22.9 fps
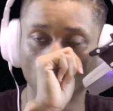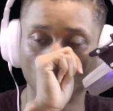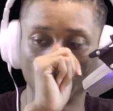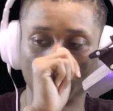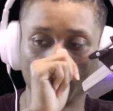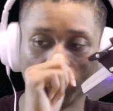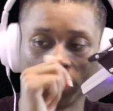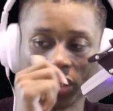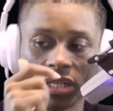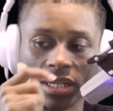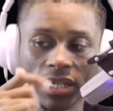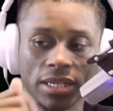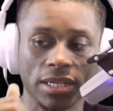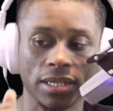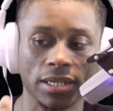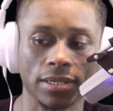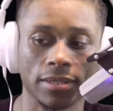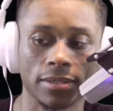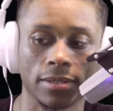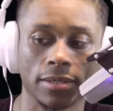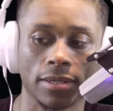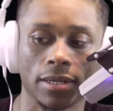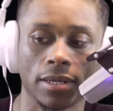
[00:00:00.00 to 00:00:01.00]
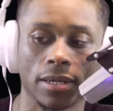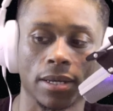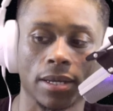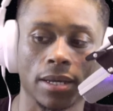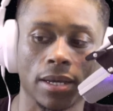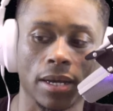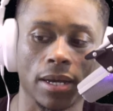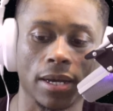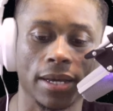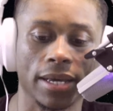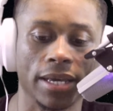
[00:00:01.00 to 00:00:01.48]
really
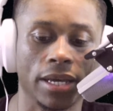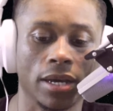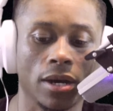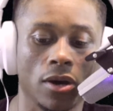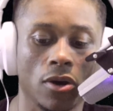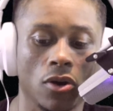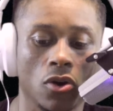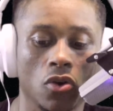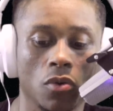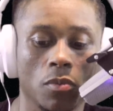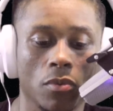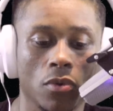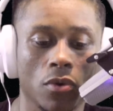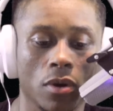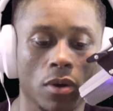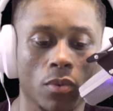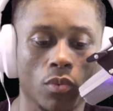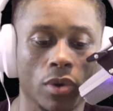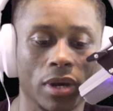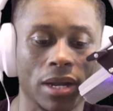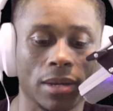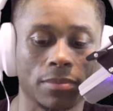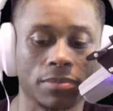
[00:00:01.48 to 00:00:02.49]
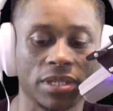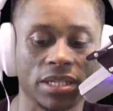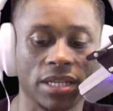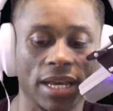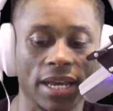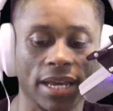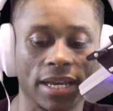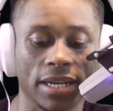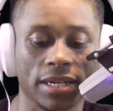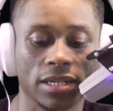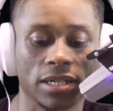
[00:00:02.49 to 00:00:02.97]
hit home on what I'm
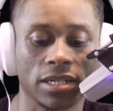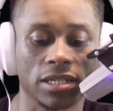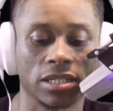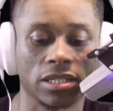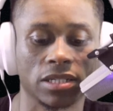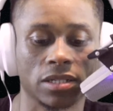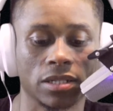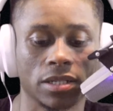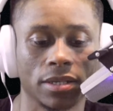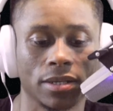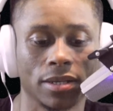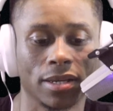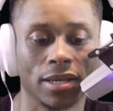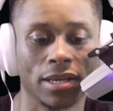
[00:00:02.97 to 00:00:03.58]
saying, because